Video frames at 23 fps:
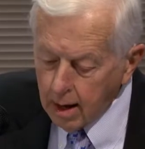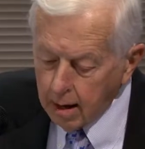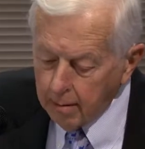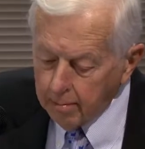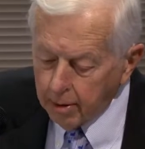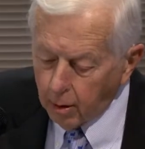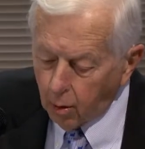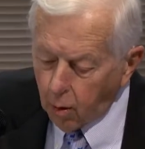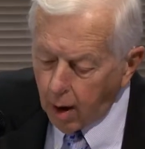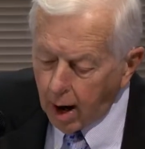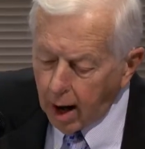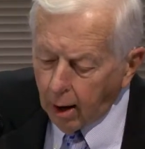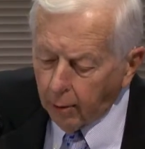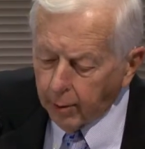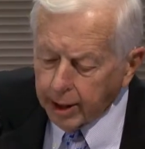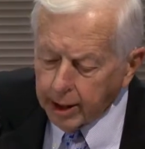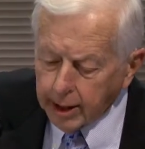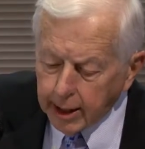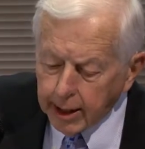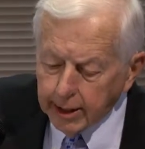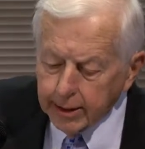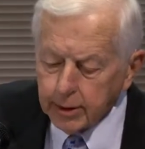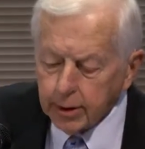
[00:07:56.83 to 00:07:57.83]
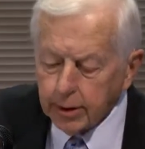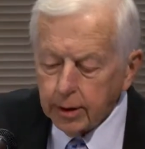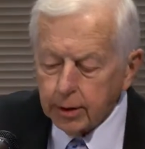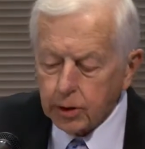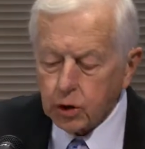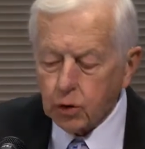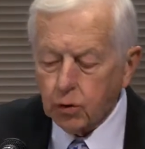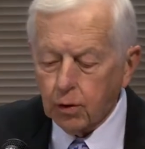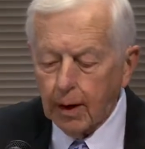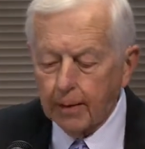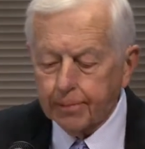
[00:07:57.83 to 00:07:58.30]
But while we need to
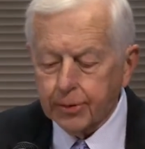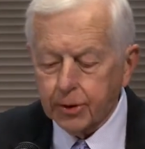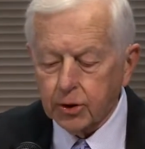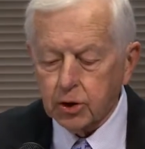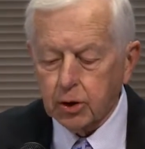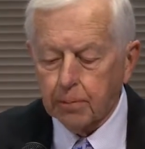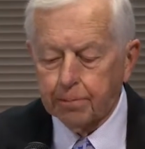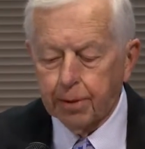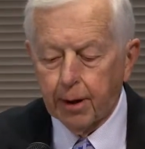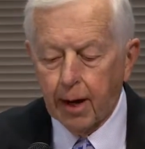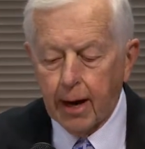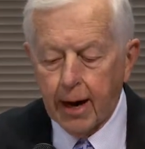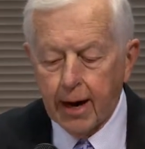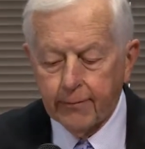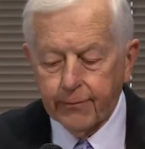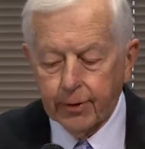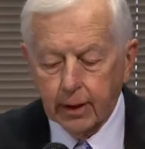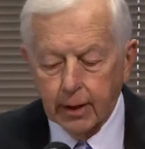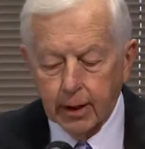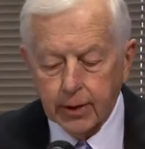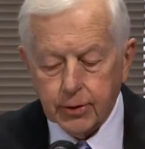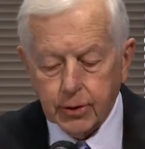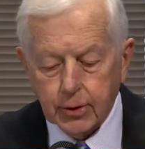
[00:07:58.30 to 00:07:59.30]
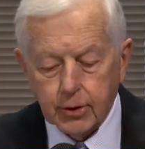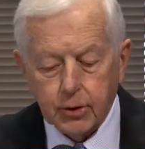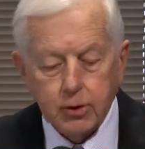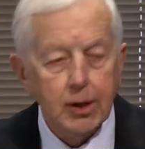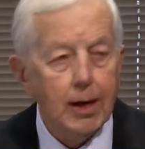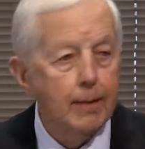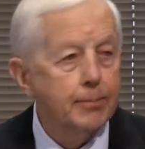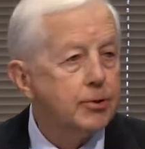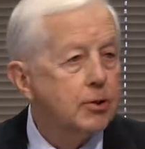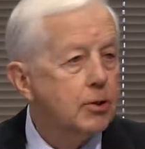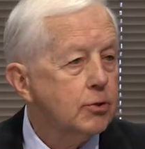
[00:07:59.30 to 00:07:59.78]
disrupt the supply of illicit
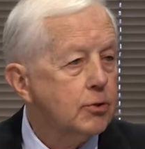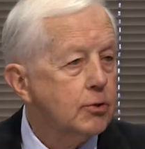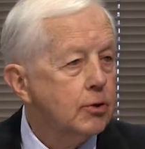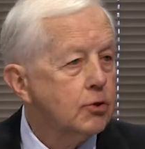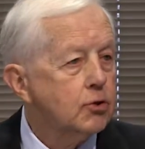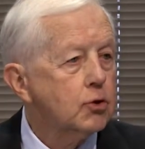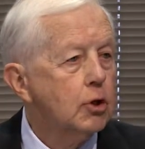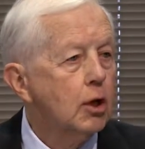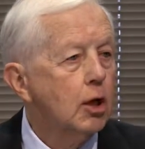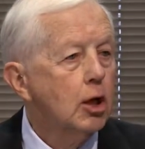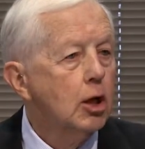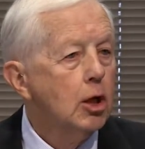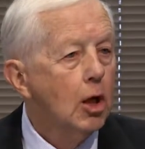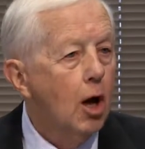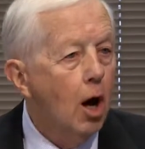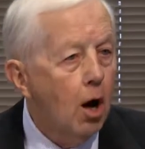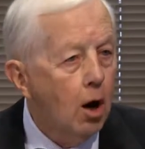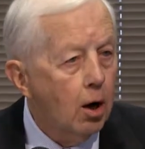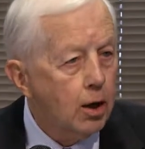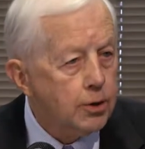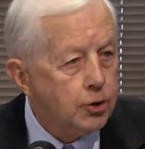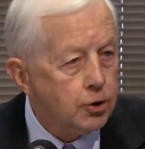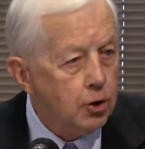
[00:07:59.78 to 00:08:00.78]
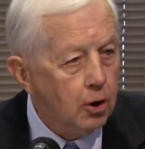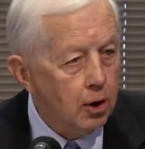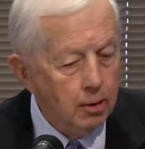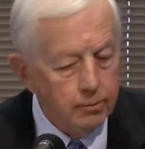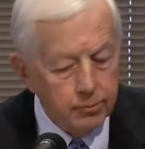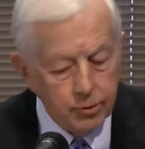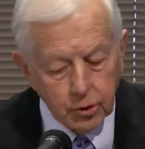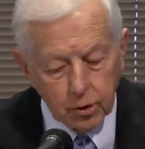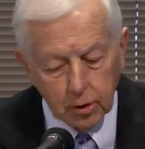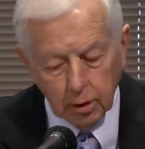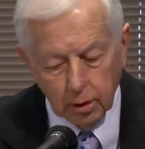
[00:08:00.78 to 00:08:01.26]
substances, the long-term
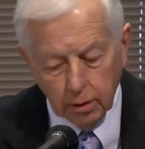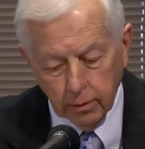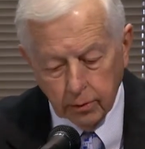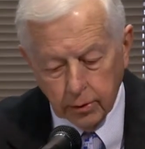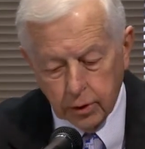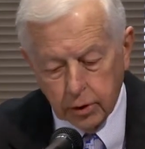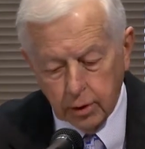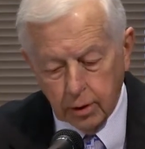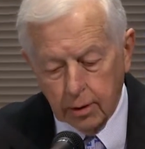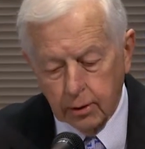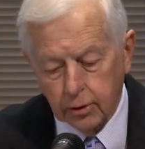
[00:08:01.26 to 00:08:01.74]
solution